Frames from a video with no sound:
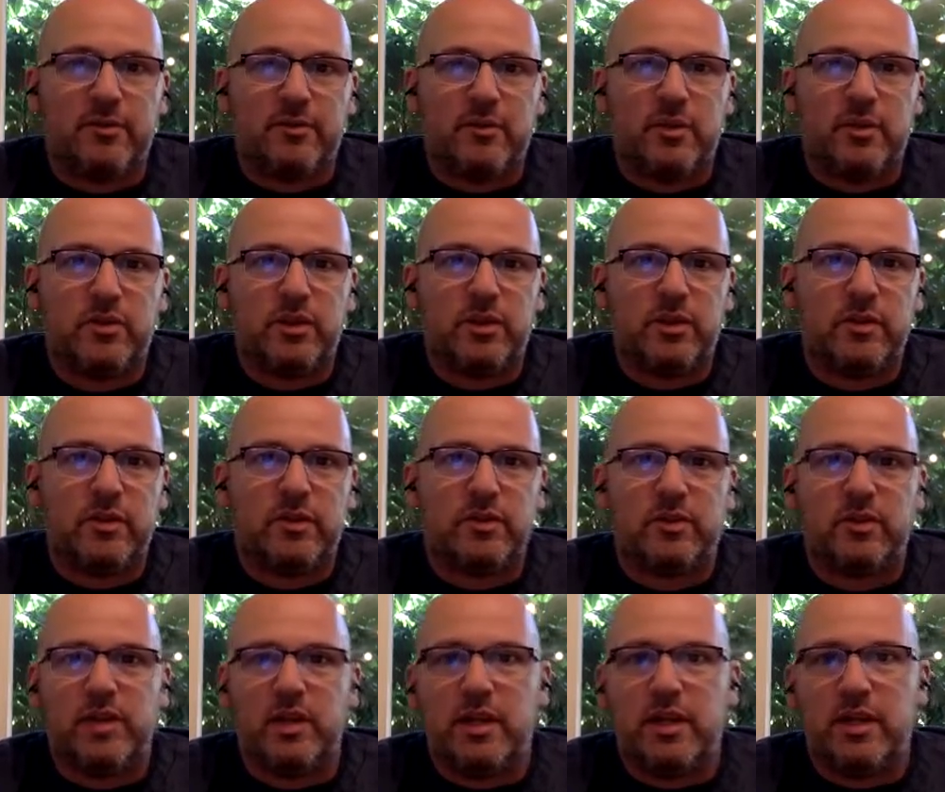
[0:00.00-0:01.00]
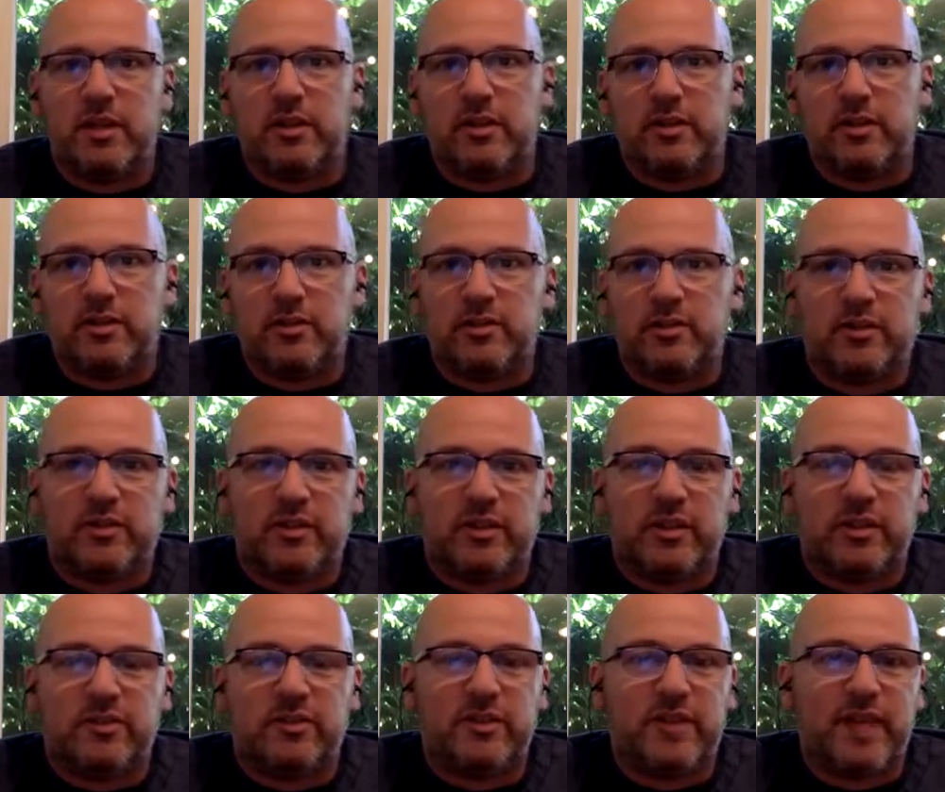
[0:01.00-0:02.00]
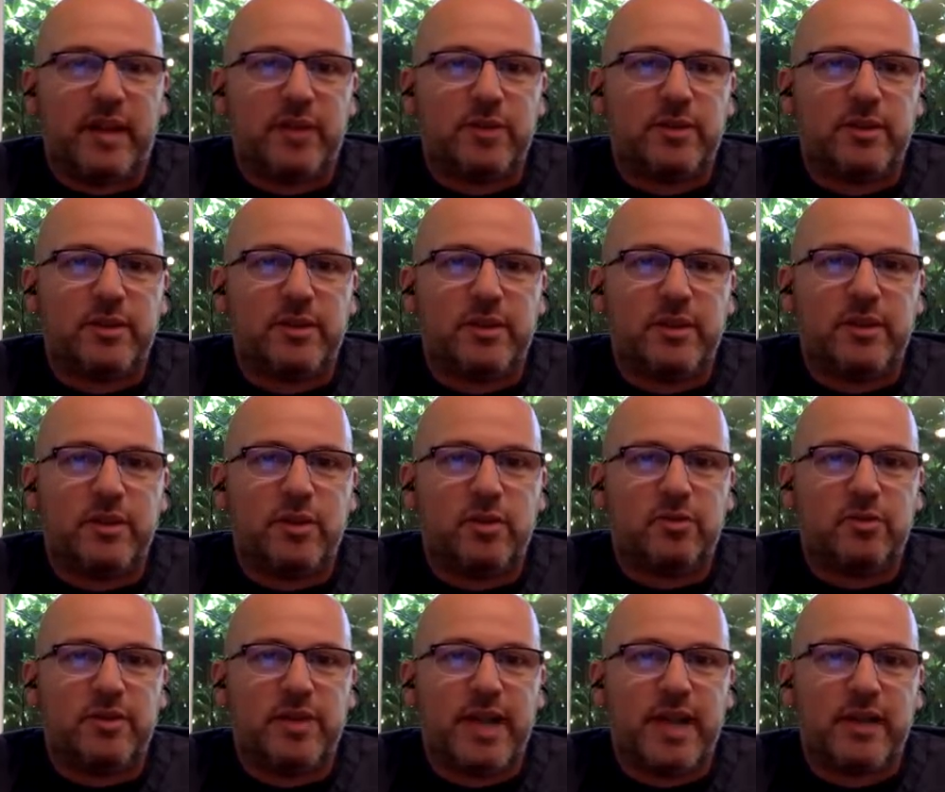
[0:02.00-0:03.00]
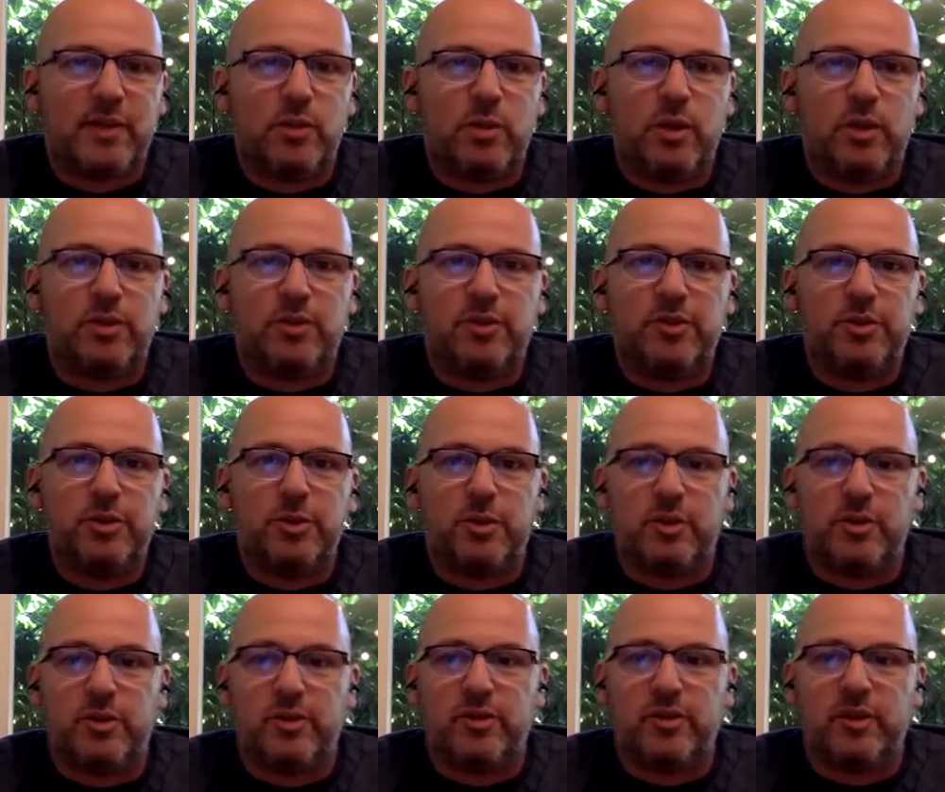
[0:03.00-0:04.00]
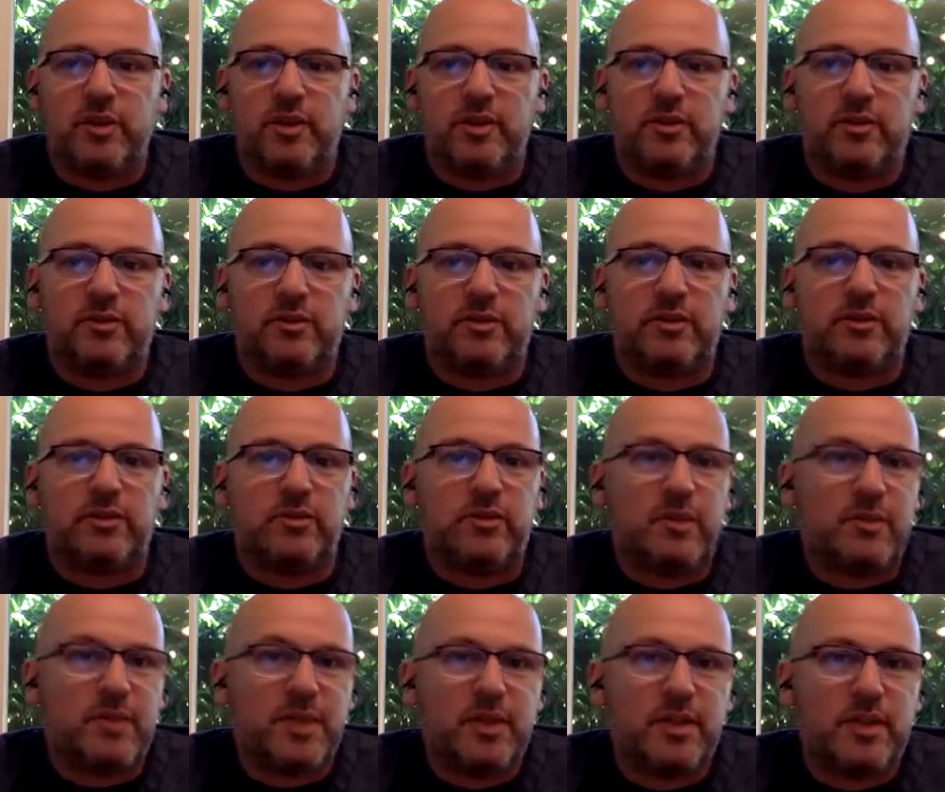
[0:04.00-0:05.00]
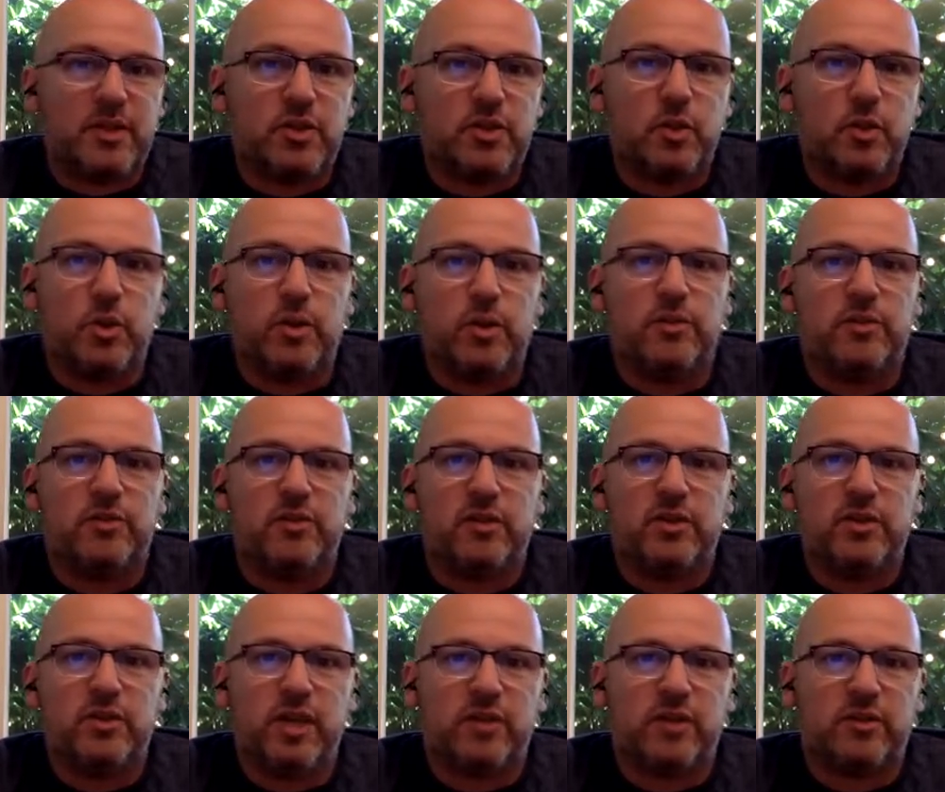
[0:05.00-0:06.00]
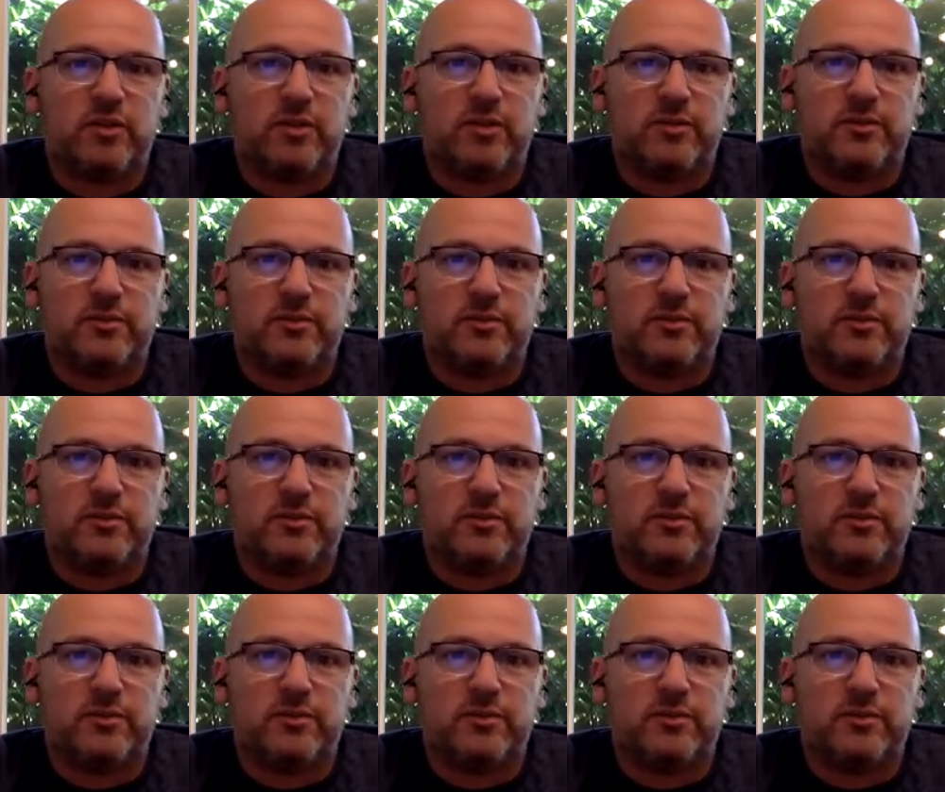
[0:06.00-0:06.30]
Is there a sound that they don't react well to, or is there something that you would suggest?